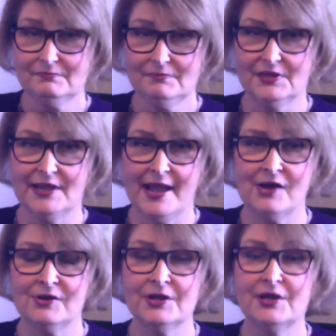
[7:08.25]

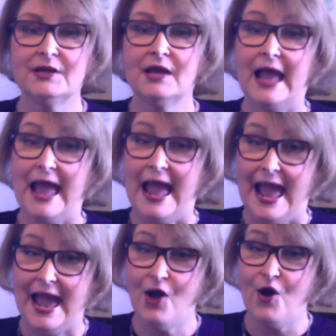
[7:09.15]
Now,
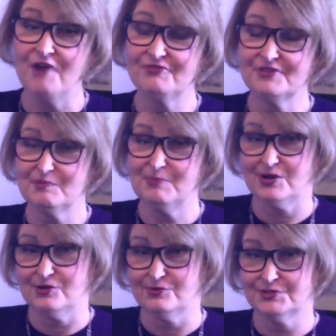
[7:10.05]
how often to
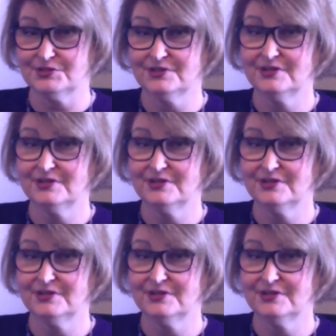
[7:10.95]
post?